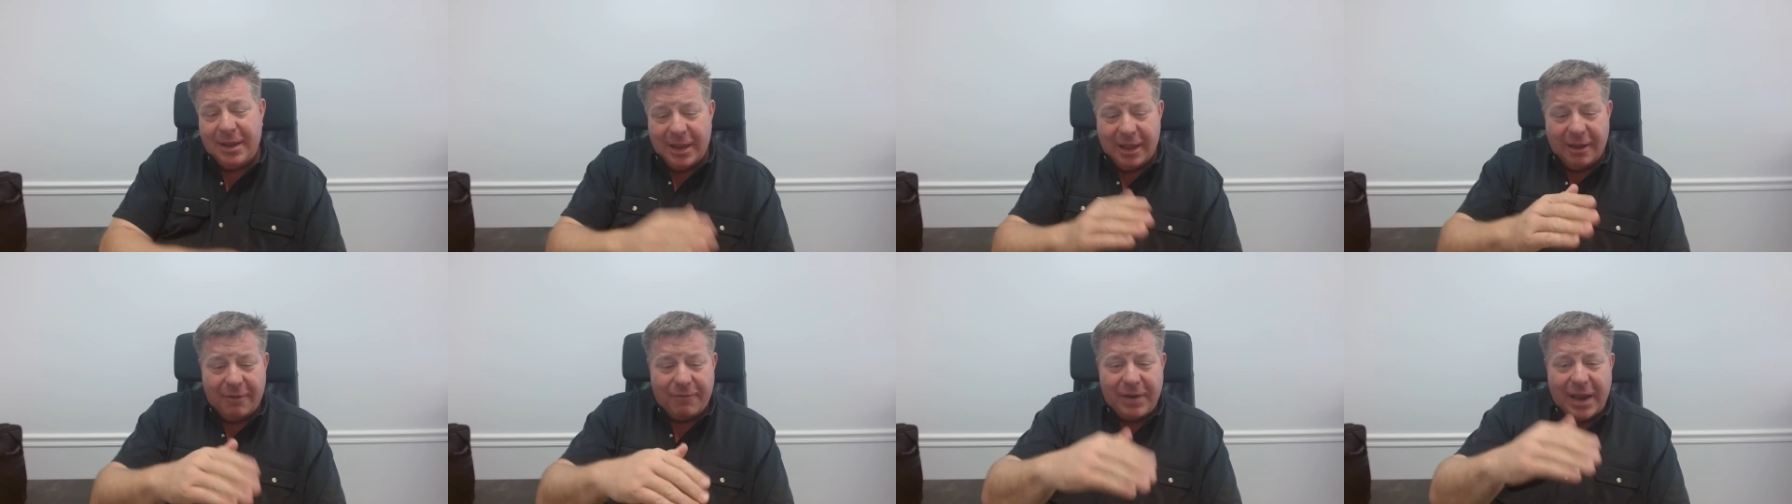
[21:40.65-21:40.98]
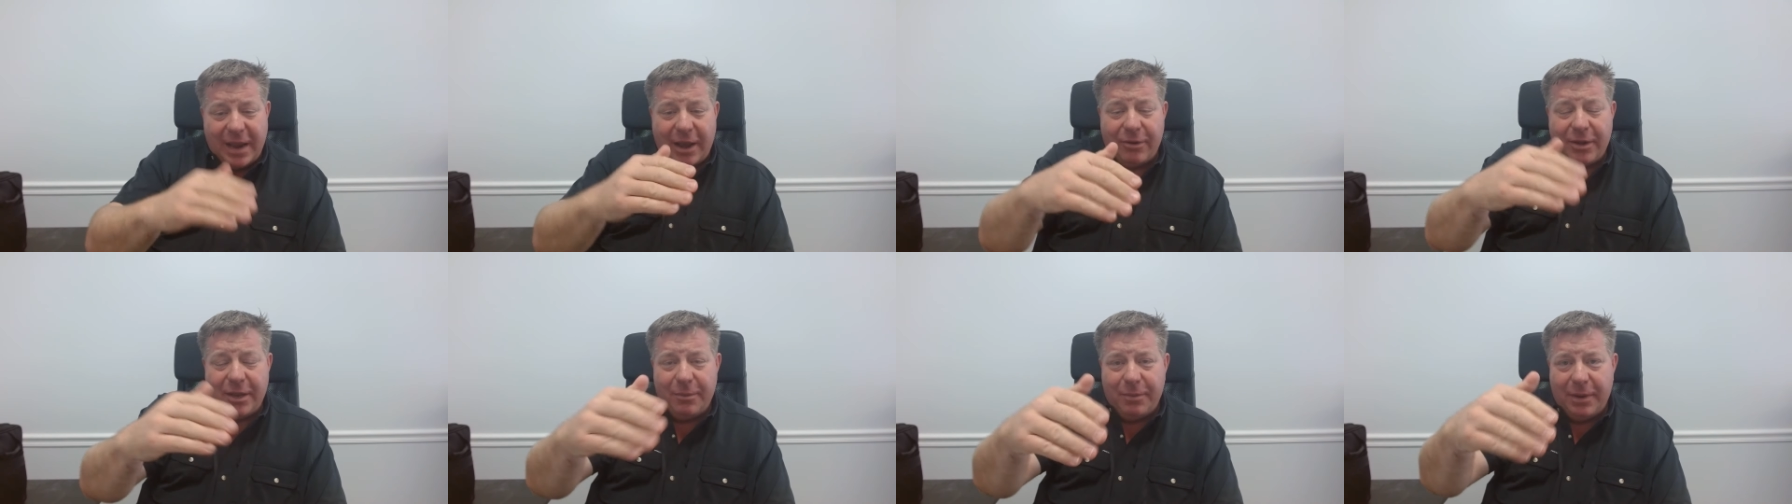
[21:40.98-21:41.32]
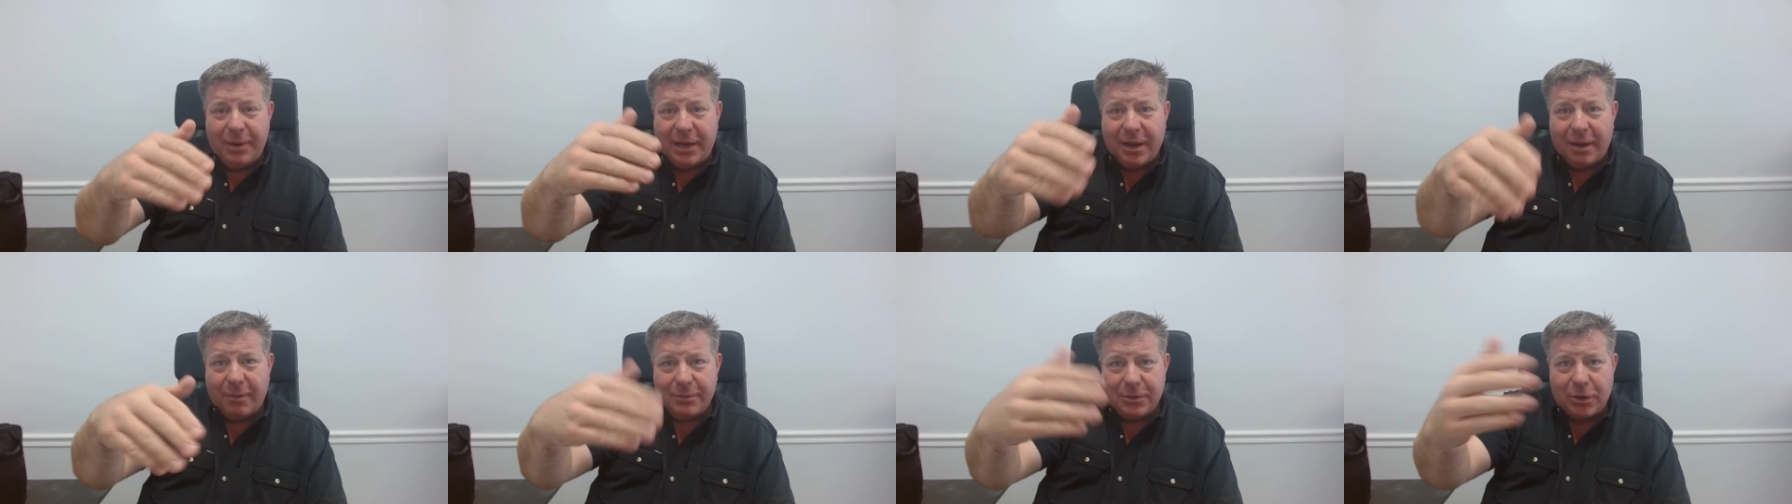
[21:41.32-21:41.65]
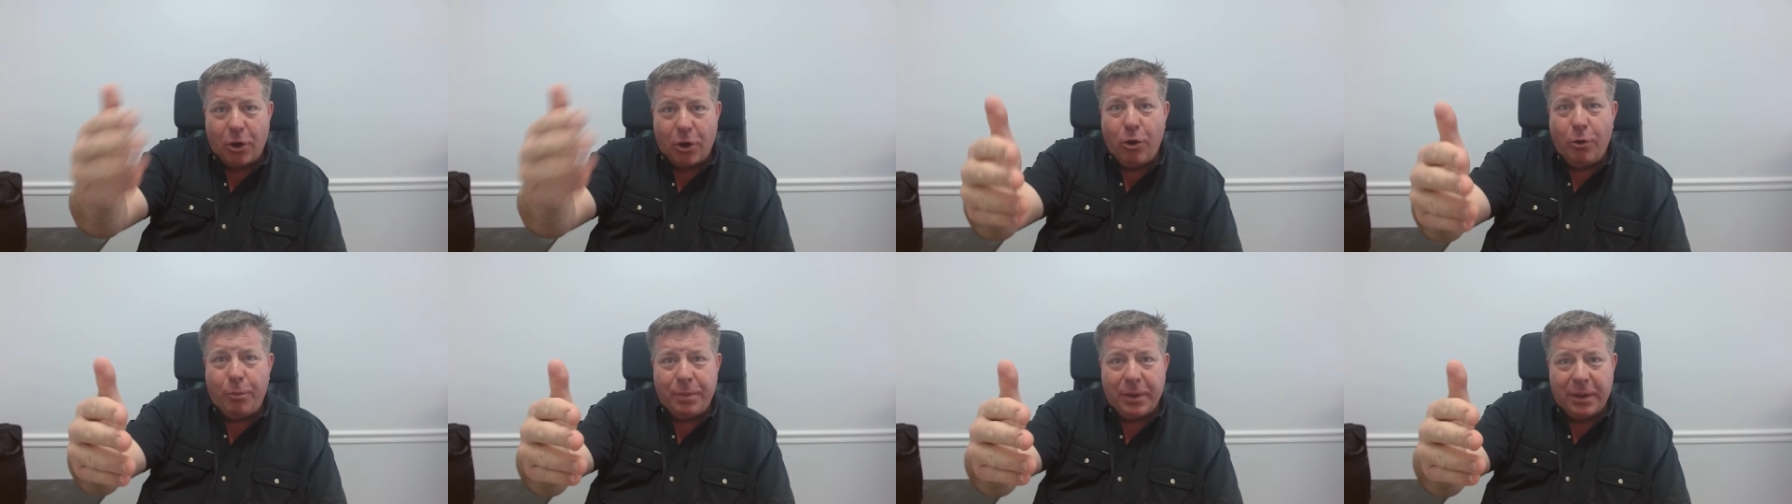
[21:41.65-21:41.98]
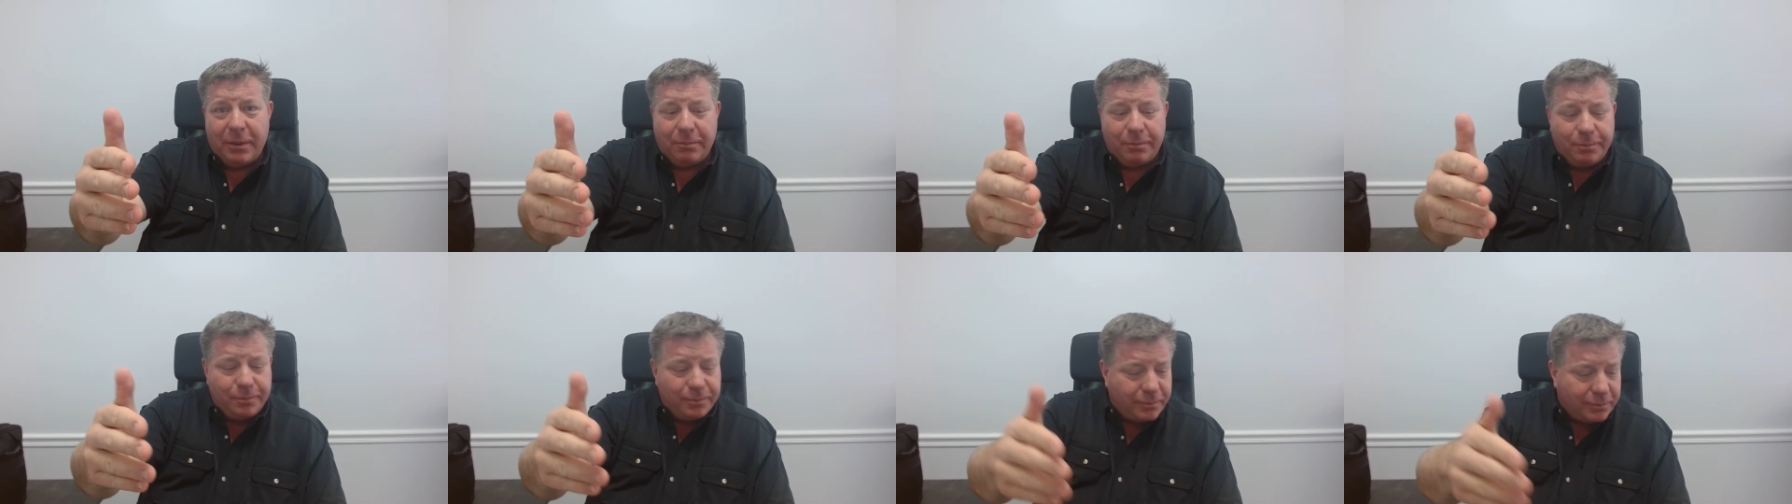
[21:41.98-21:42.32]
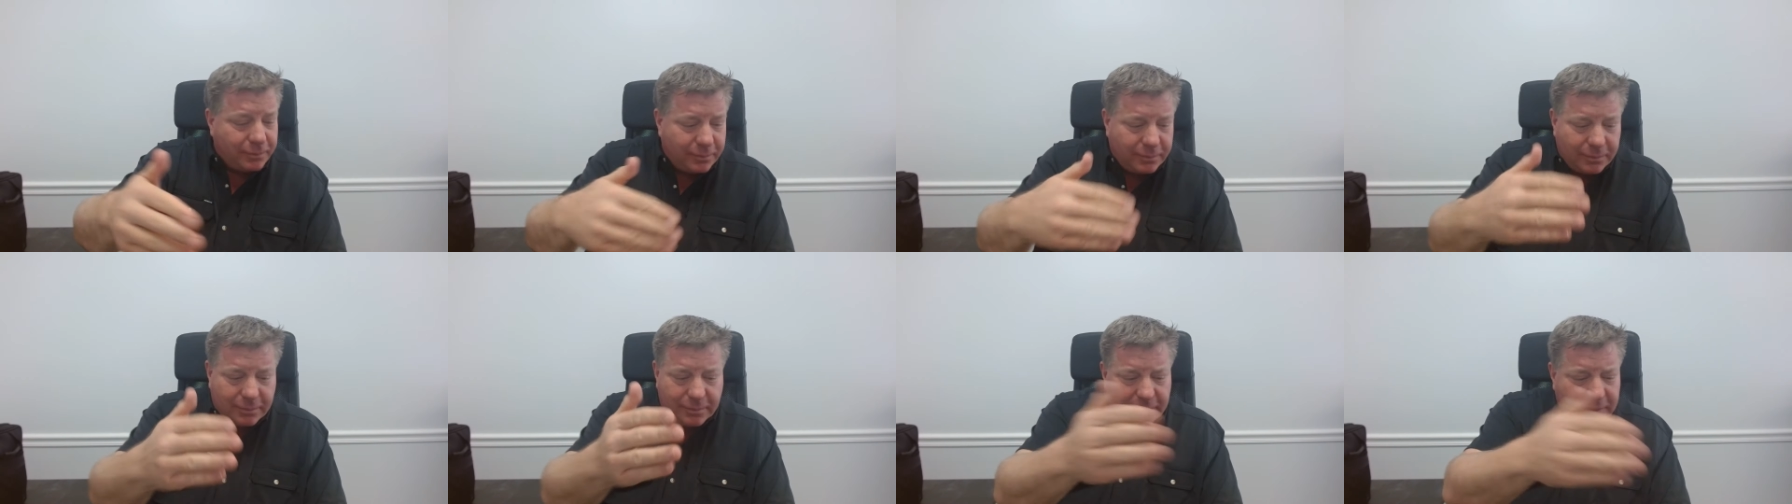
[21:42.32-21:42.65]
If now he becomes open,
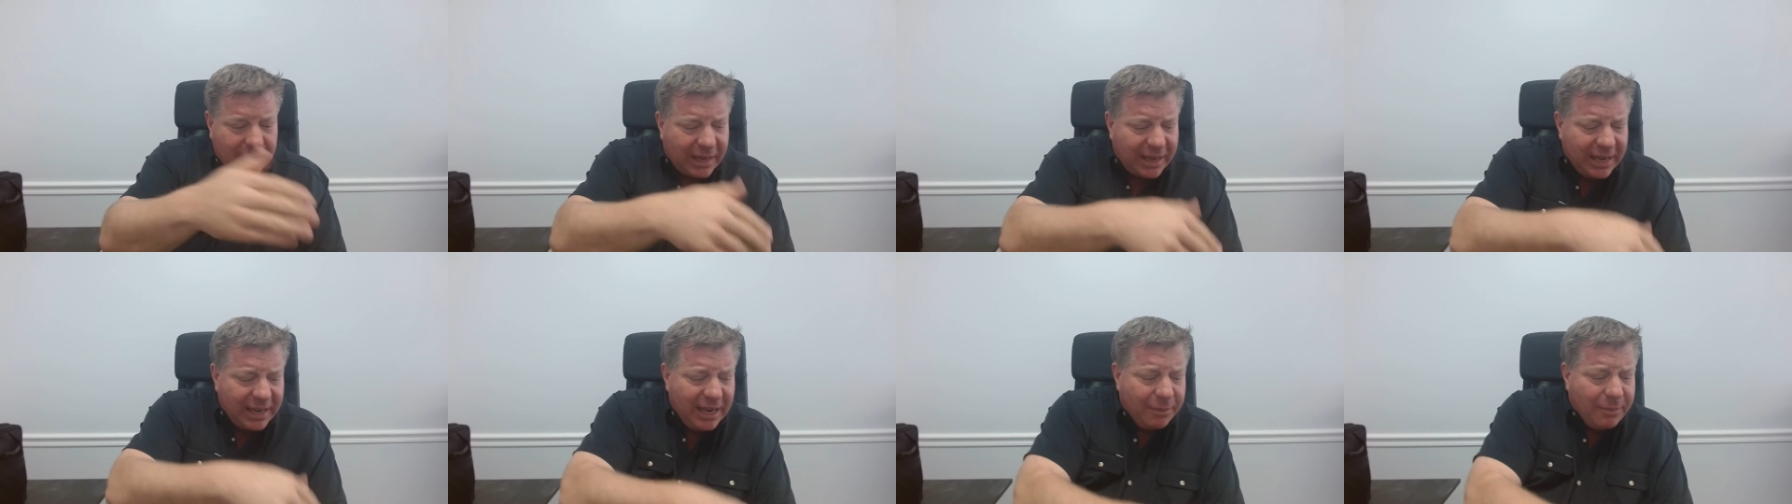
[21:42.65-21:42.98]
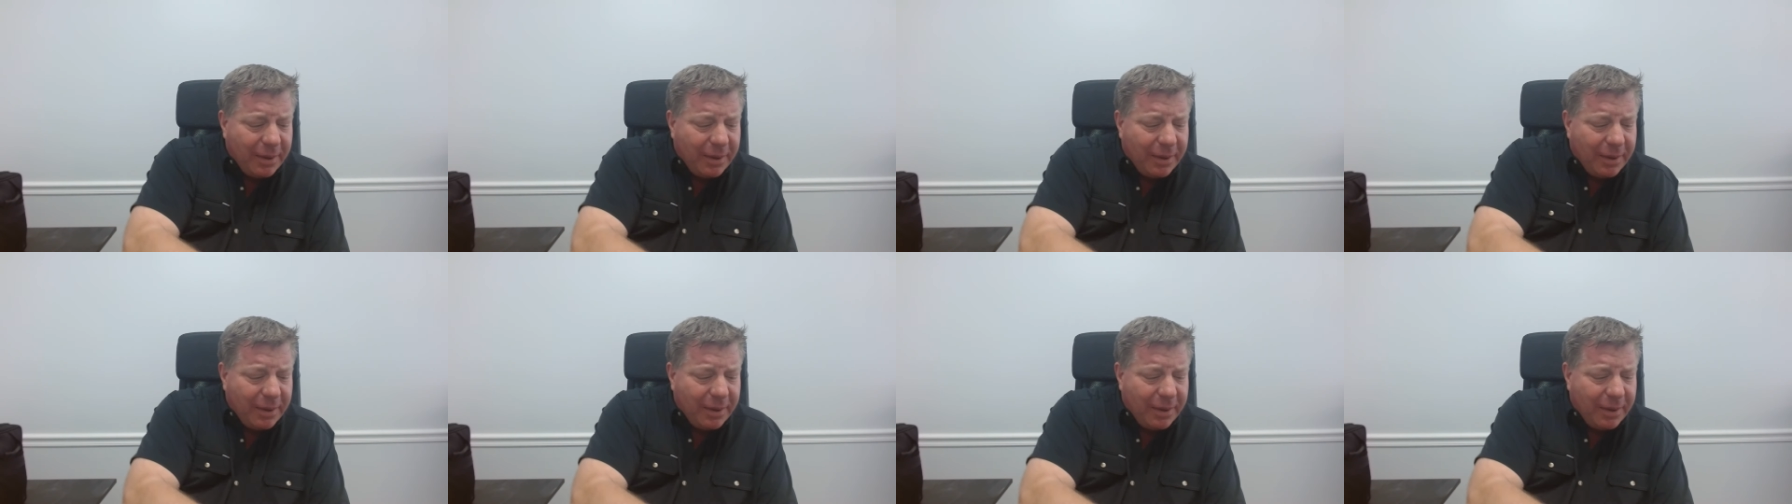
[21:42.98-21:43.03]
he